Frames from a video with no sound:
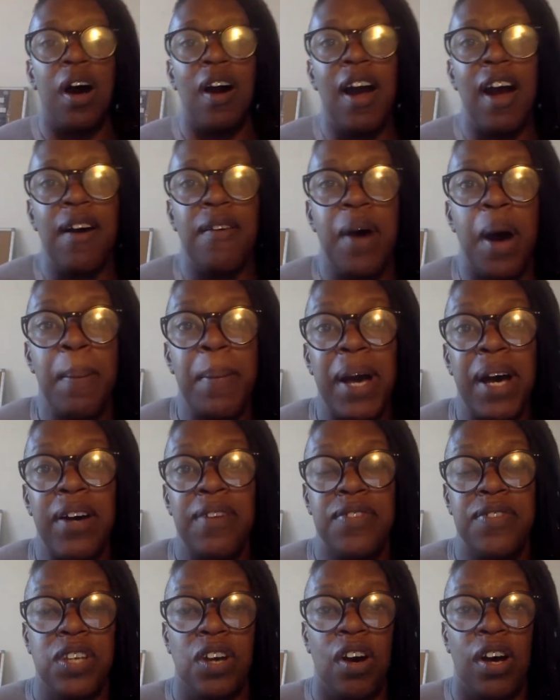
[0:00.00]
All right, I'm
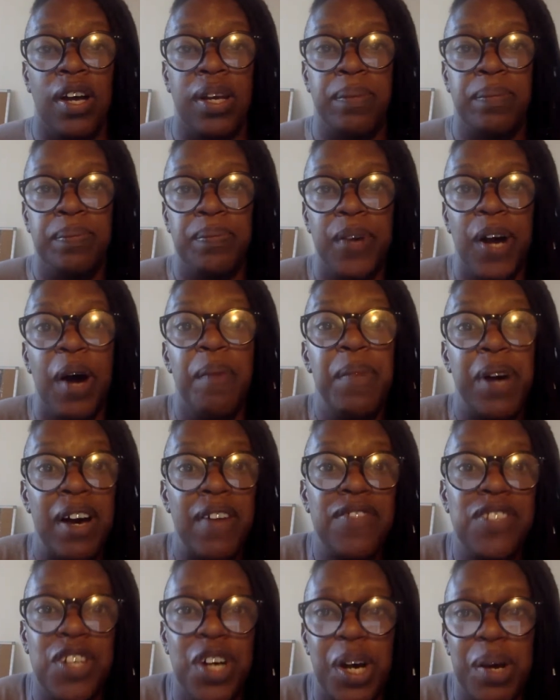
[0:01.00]
out of time. I'm
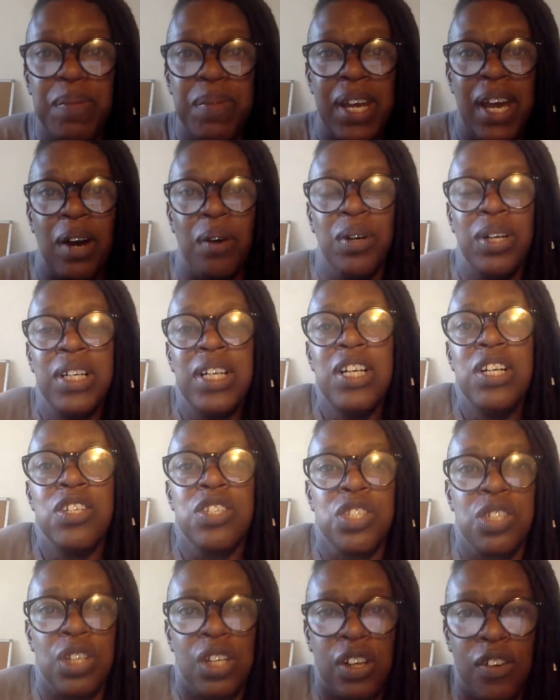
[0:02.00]
out of time now.
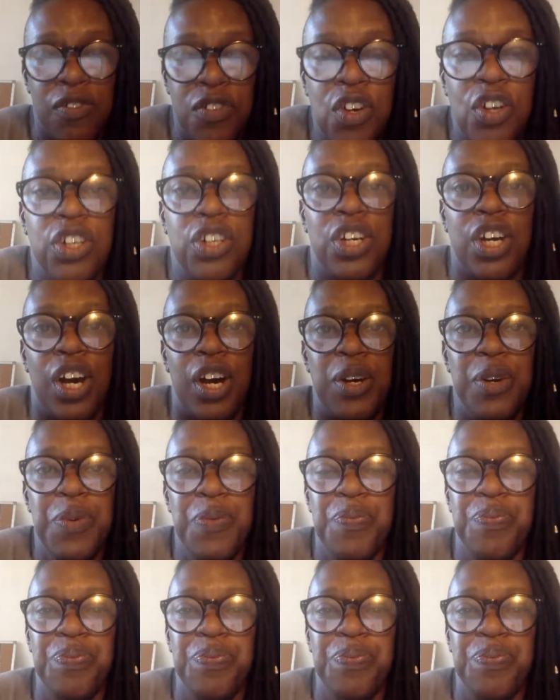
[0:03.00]
So I've got to go.